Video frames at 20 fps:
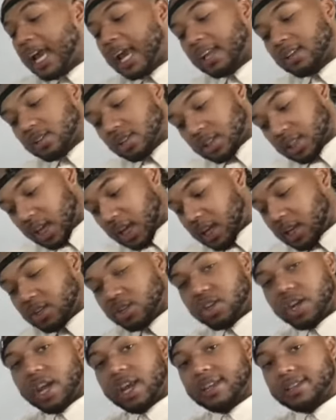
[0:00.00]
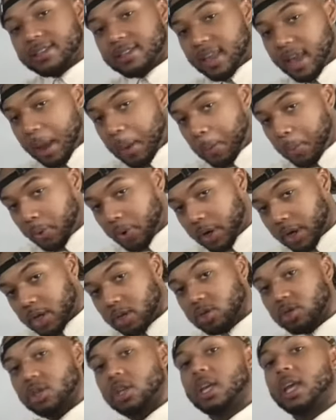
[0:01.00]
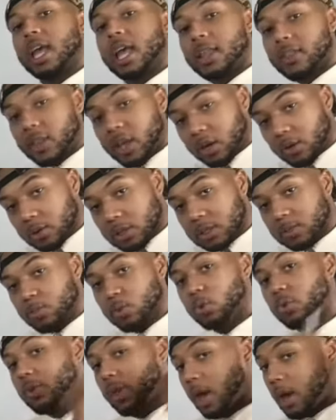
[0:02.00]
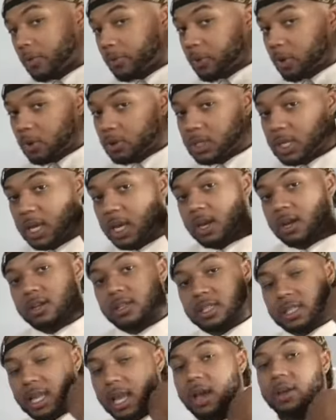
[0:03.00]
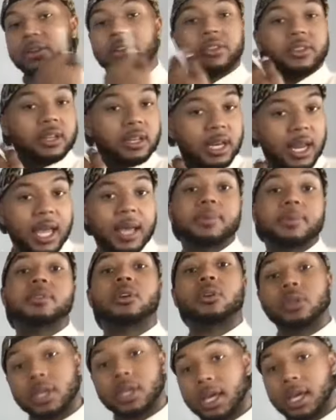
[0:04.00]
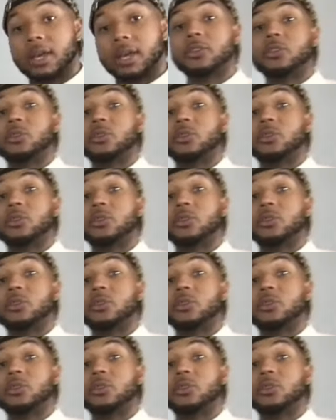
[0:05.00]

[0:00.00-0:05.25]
and just kind of chase that brush and that'll smooth out those hairs down at the nape. So yeah,